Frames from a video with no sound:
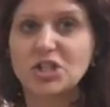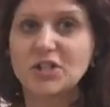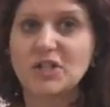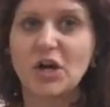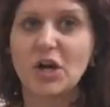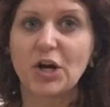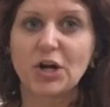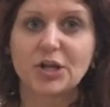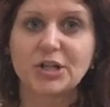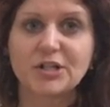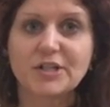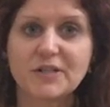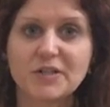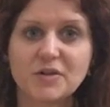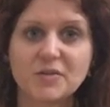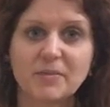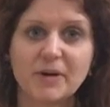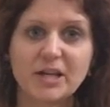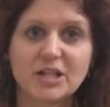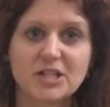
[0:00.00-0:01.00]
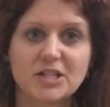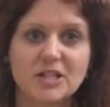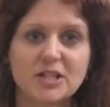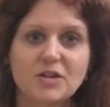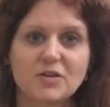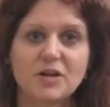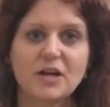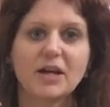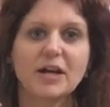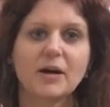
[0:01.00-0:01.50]
just hurts too much, then
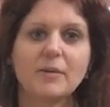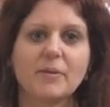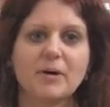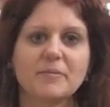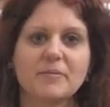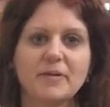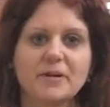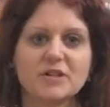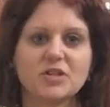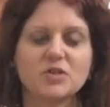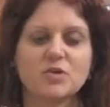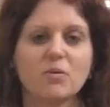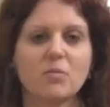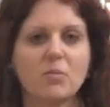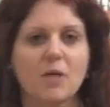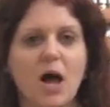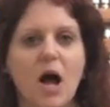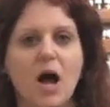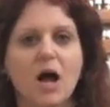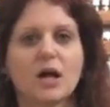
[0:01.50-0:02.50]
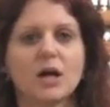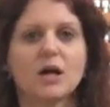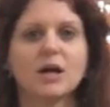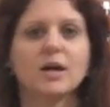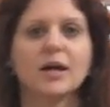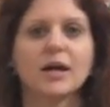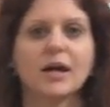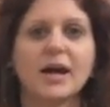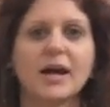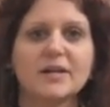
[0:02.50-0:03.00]
you can come up onto a block,
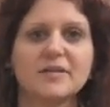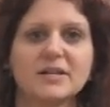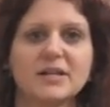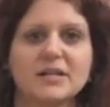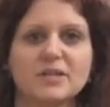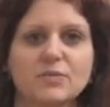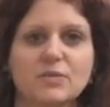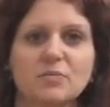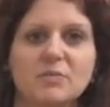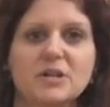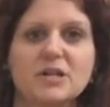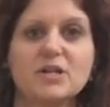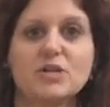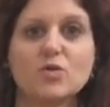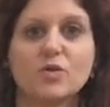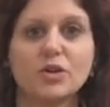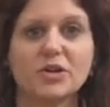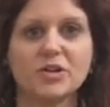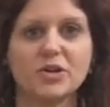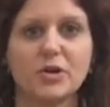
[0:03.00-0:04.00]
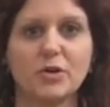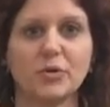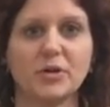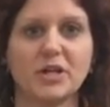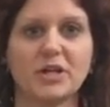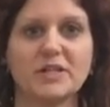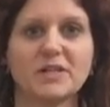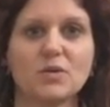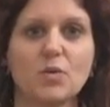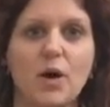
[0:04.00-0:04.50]
and this would be your
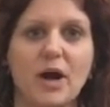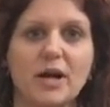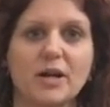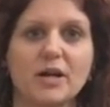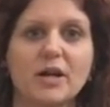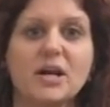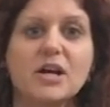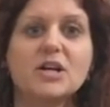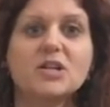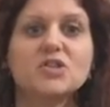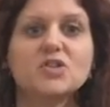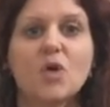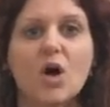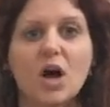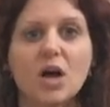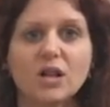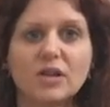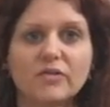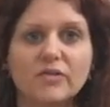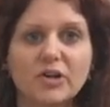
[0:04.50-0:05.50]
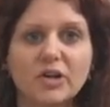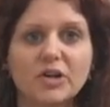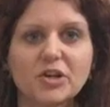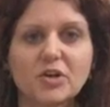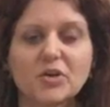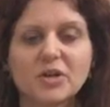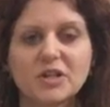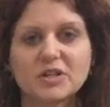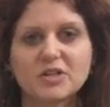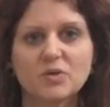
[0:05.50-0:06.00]
yogi squat. So all of our
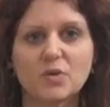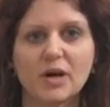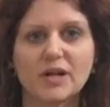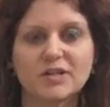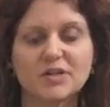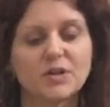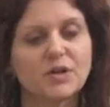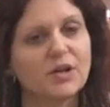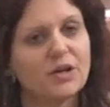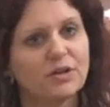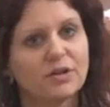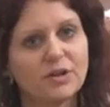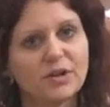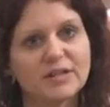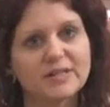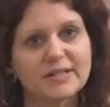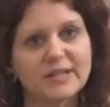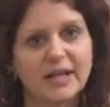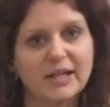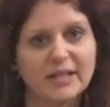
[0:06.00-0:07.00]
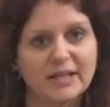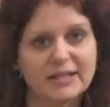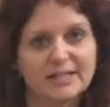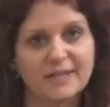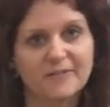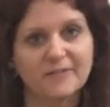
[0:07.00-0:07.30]
yogi squats are going to look slightly